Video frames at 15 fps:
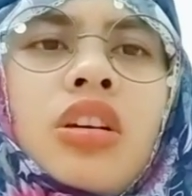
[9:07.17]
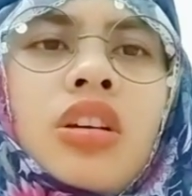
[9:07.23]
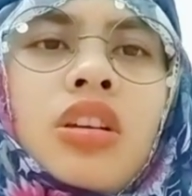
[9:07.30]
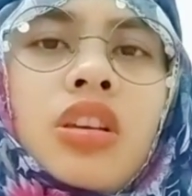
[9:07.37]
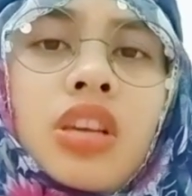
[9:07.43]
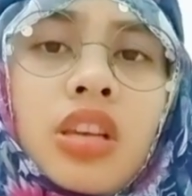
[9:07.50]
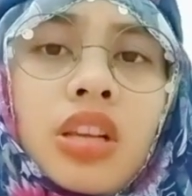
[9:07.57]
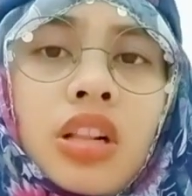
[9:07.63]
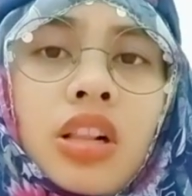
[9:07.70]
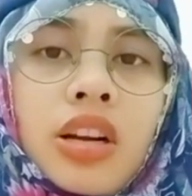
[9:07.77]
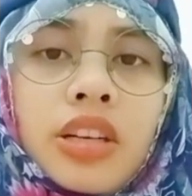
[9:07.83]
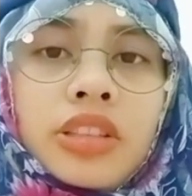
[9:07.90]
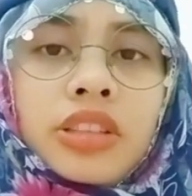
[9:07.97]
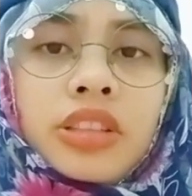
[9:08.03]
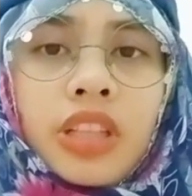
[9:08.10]
kill
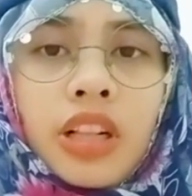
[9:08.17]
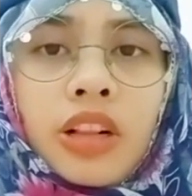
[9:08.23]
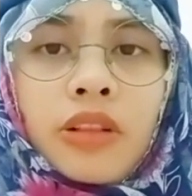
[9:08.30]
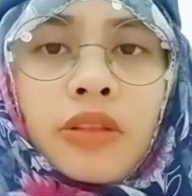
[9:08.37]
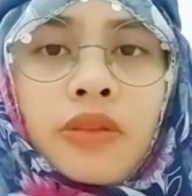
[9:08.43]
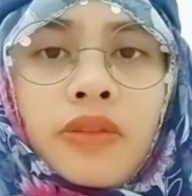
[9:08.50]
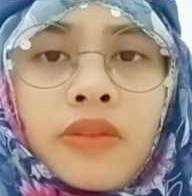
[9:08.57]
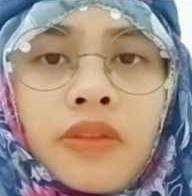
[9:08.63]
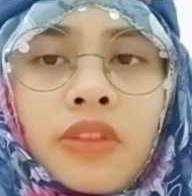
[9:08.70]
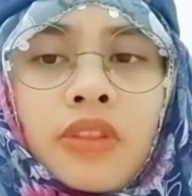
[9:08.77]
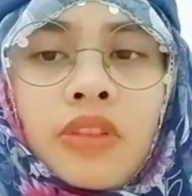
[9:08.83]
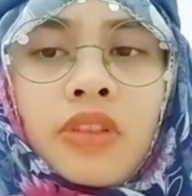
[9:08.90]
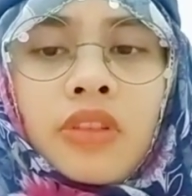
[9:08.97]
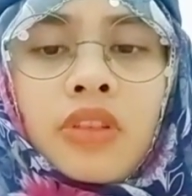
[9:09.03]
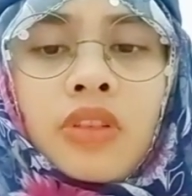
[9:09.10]
herself
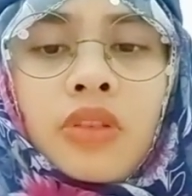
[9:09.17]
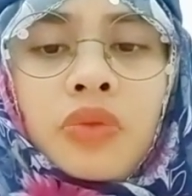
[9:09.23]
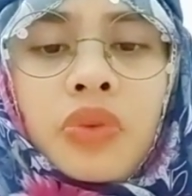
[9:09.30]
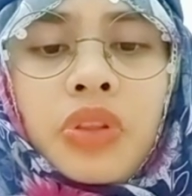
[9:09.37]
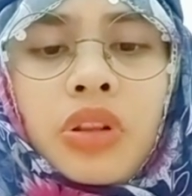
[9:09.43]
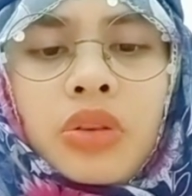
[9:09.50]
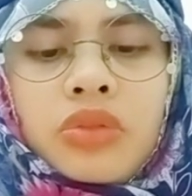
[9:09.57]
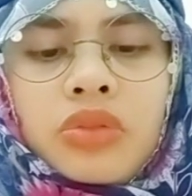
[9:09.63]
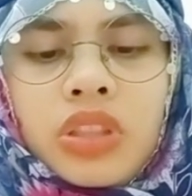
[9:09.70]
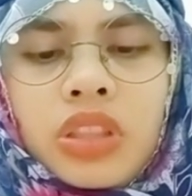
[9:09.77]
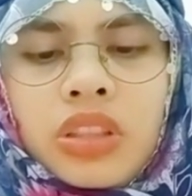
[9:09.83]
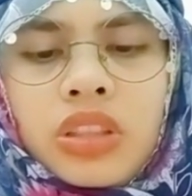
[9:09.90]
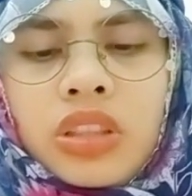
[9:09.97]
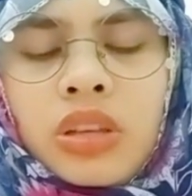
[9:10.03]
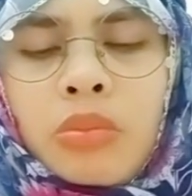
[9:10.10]
without
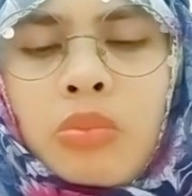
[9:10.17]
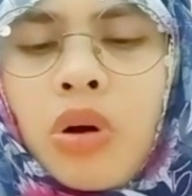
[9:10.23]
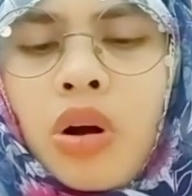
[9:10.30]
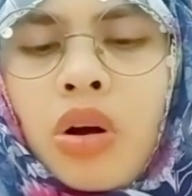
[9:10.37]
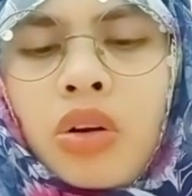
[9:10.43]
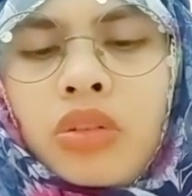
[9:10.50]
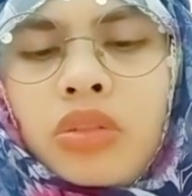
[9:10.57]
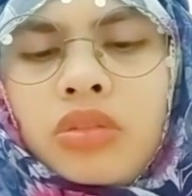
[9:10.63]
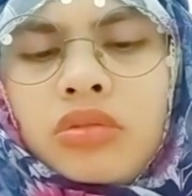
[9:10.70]
thinking about